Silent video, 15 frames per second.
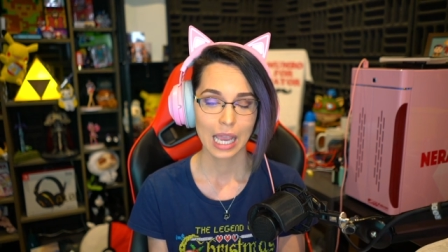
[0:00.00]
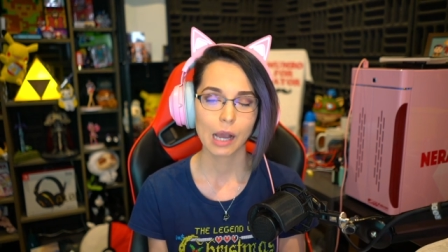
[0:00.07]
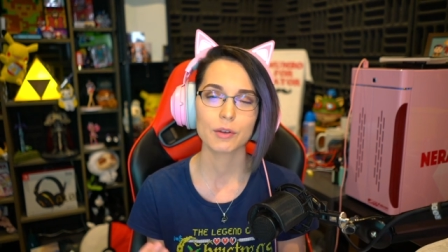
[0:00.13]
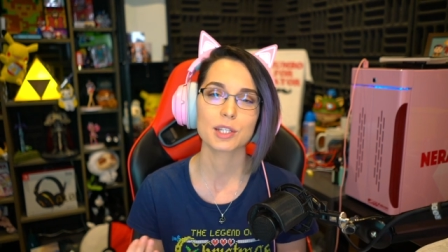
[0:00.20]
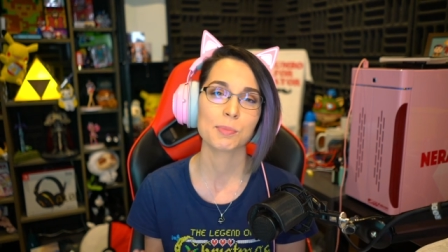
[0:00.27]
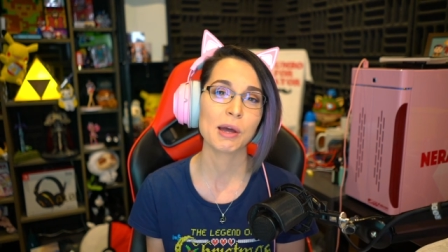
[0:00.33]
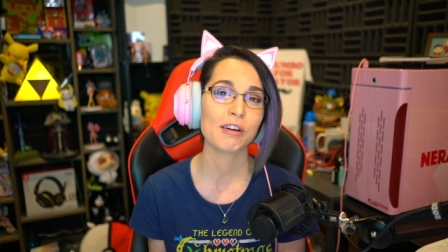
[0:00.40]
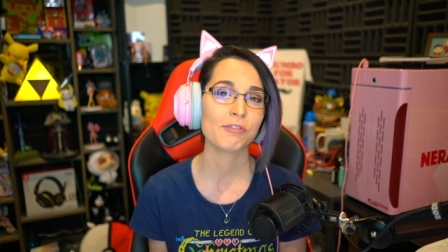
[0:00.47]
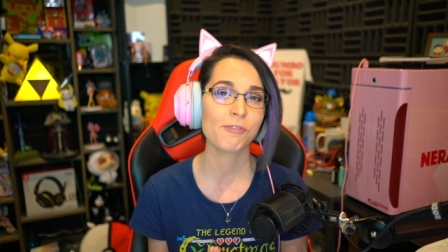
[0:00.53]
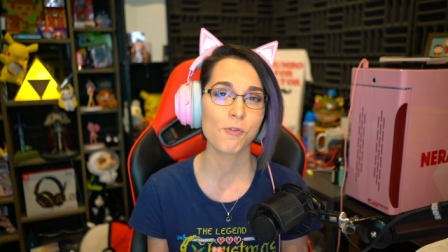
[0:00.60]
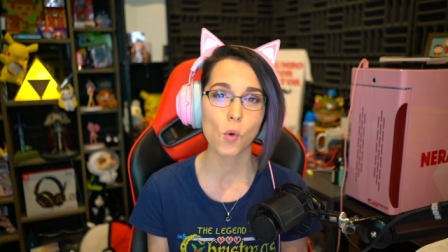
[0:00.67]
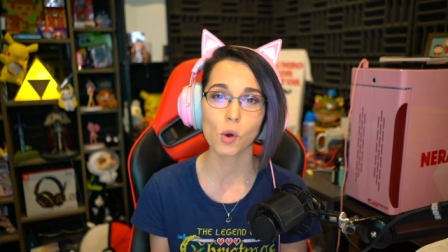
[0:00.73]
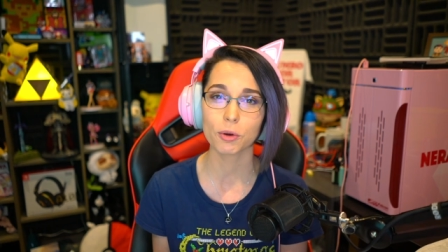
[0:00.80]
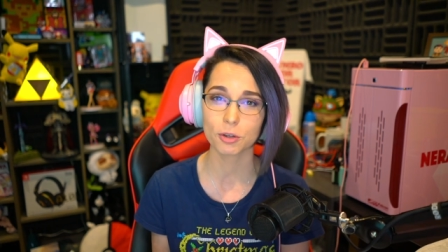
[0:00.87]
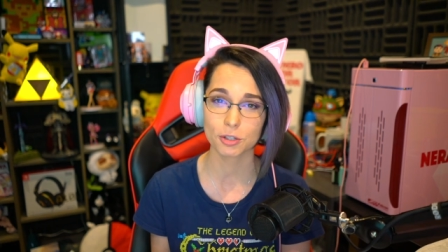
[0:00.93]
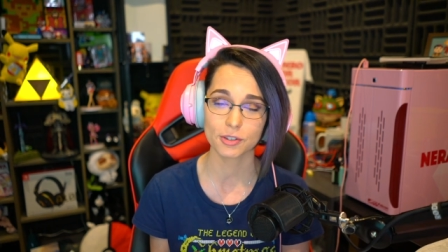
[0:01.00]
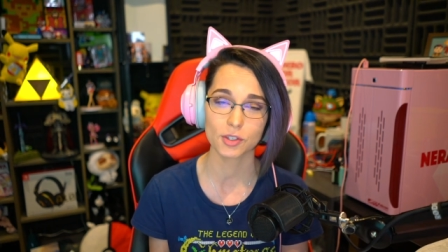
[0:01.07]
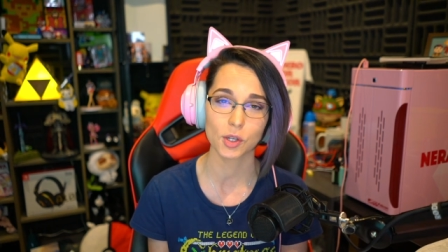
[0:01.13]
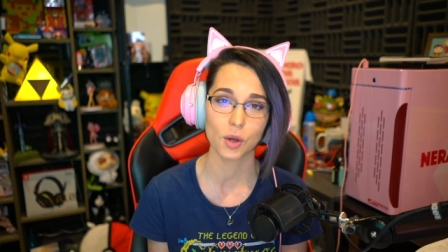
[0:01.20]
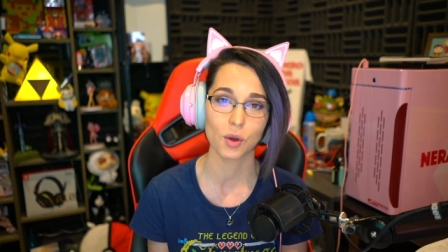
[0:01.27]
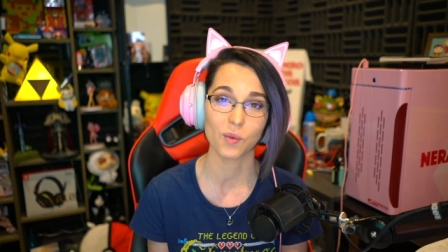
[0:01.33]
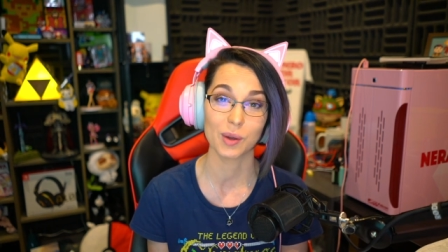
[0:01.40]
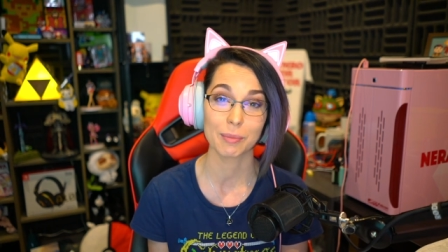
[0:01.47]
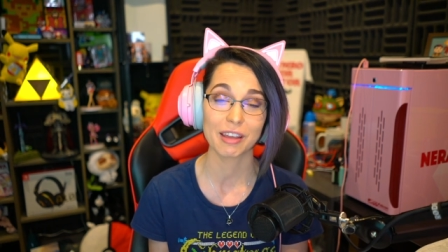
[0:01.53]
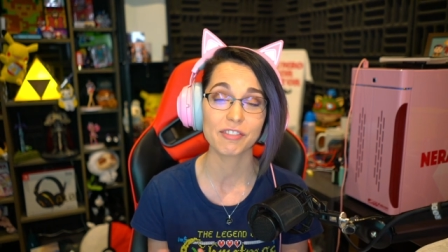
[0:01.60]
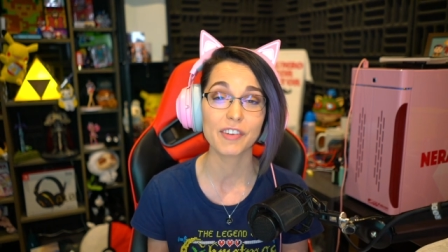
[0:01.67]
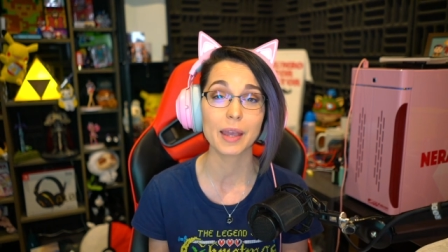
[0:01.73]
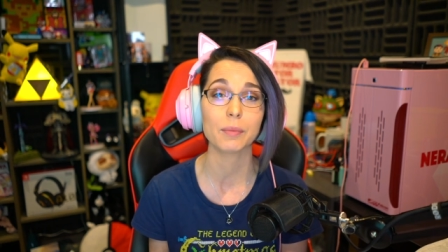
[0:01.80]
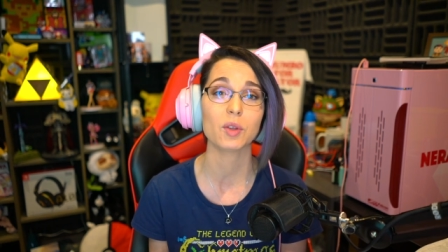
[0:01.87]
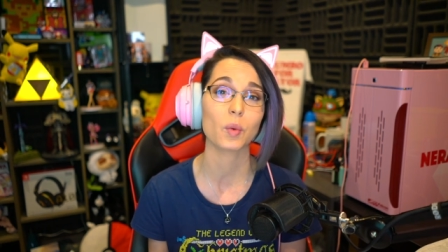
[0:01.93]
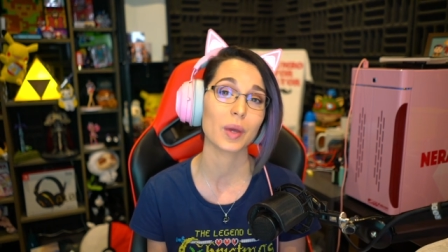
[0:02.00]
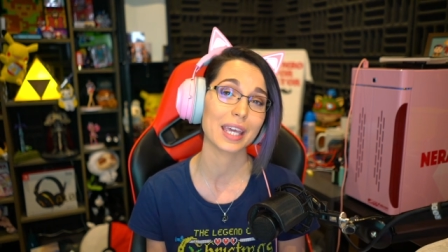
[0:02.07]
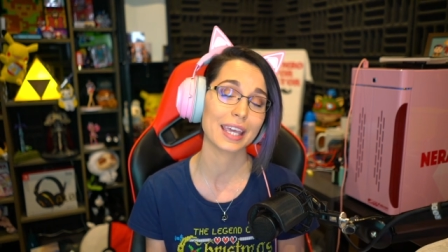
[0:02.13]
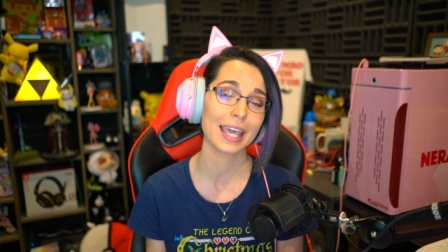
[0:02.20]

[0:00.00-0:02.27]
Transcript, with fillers: I was about four or so when my family went